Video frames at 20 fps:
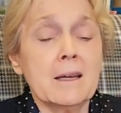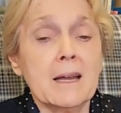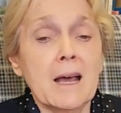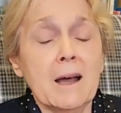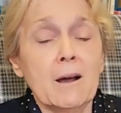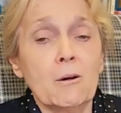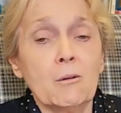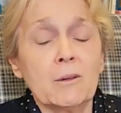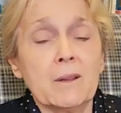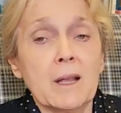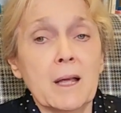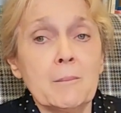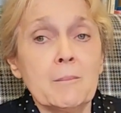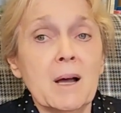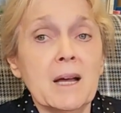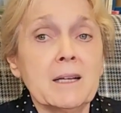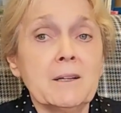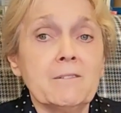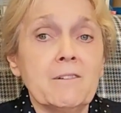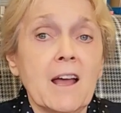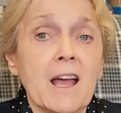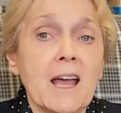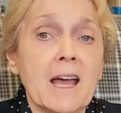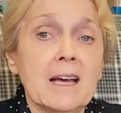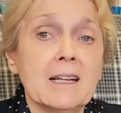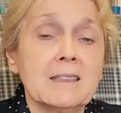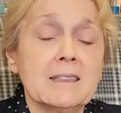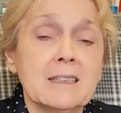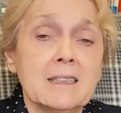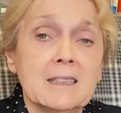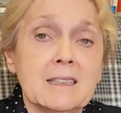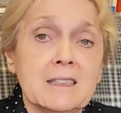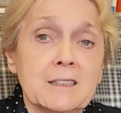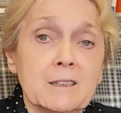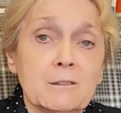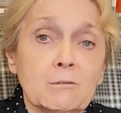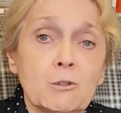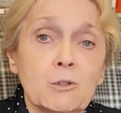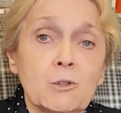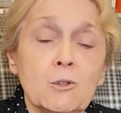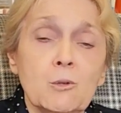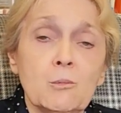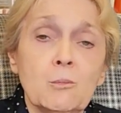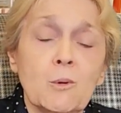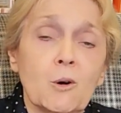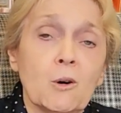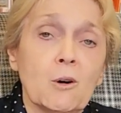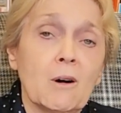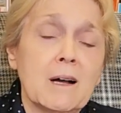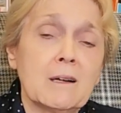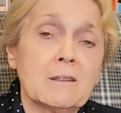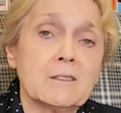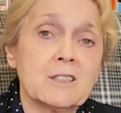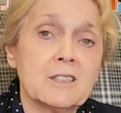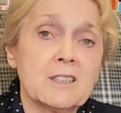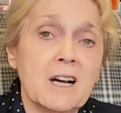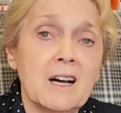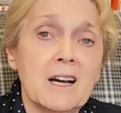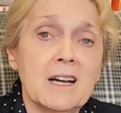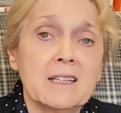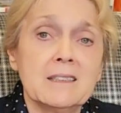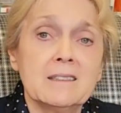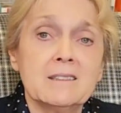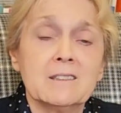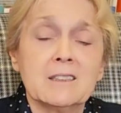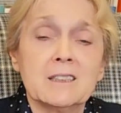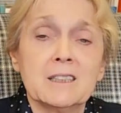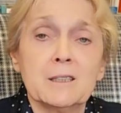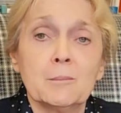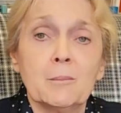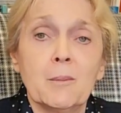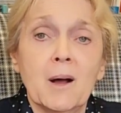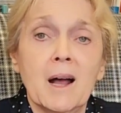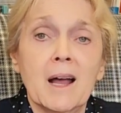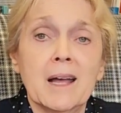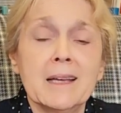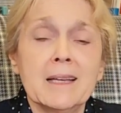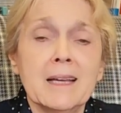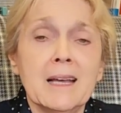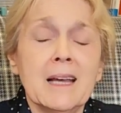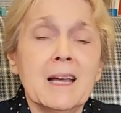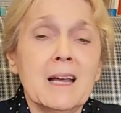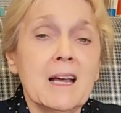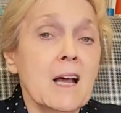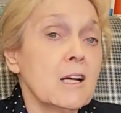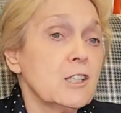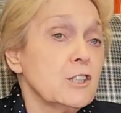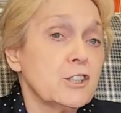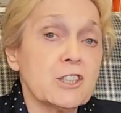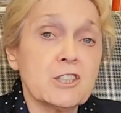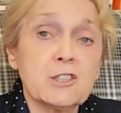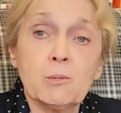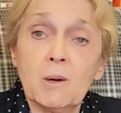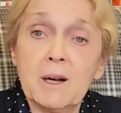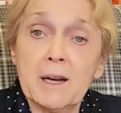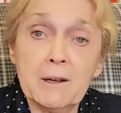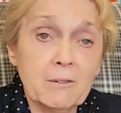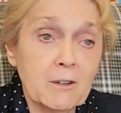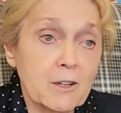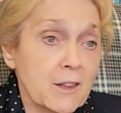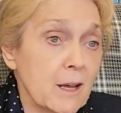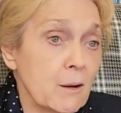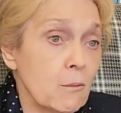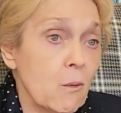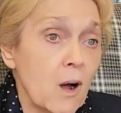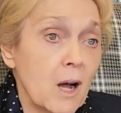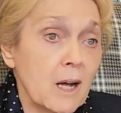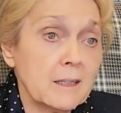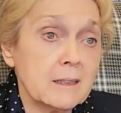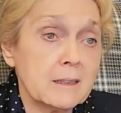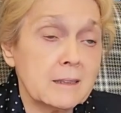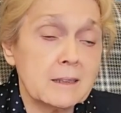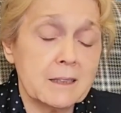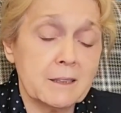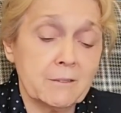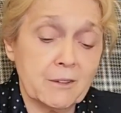Now, they might have had in the room or outside or nearby just whatever they wanted.